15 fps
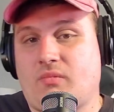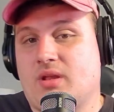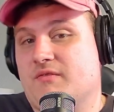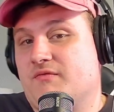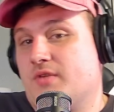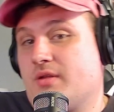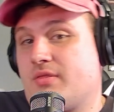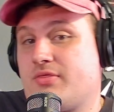
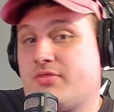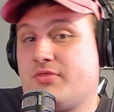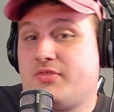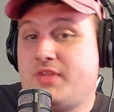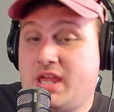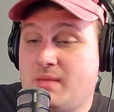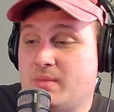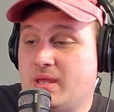For
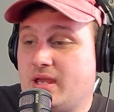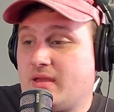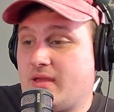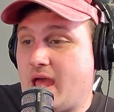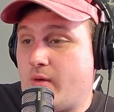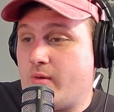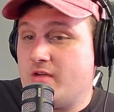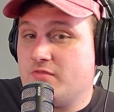theming,
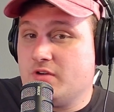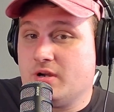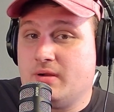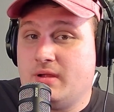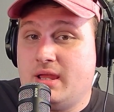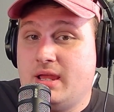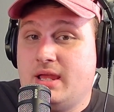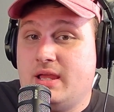however,
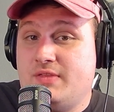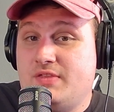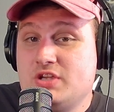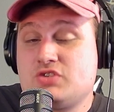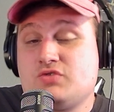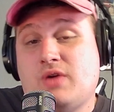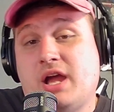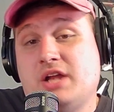
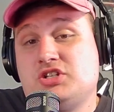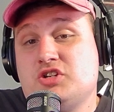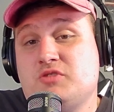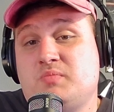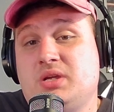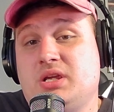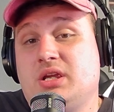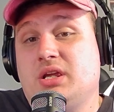this ride should
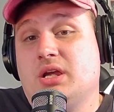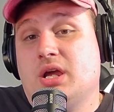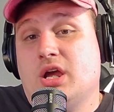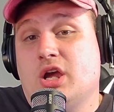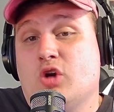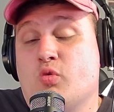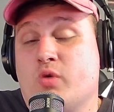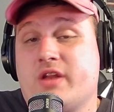be
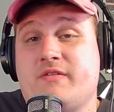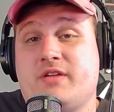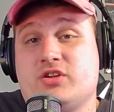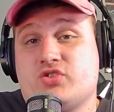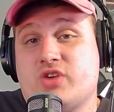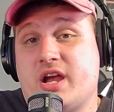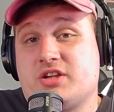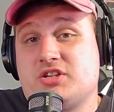one of the
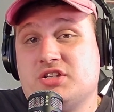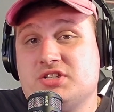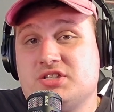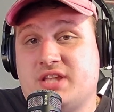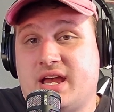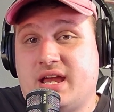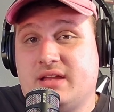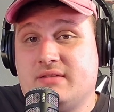attractions
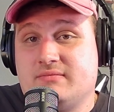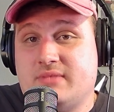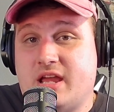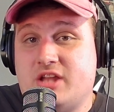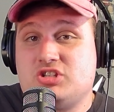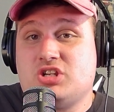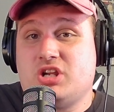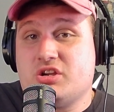that
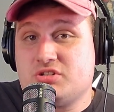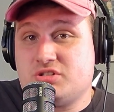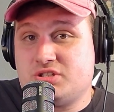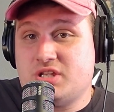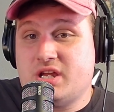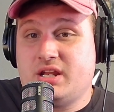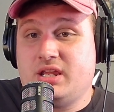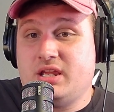engineers
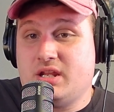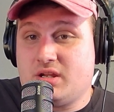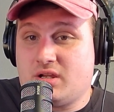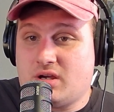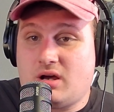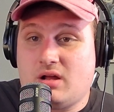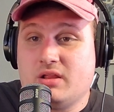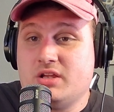study in
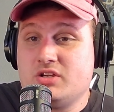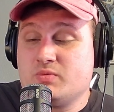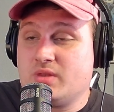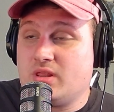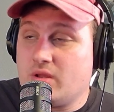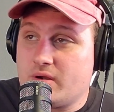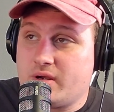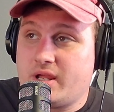college
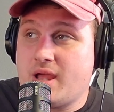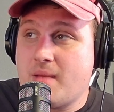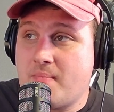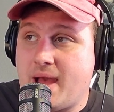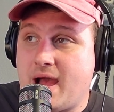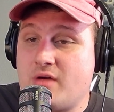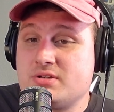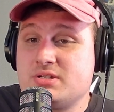when learning
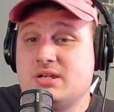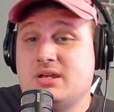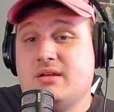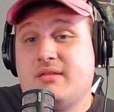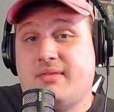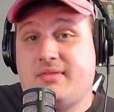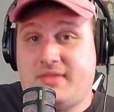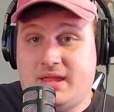about
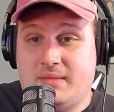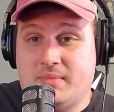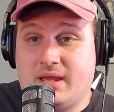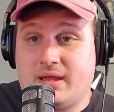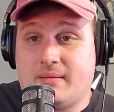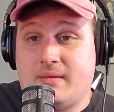theming.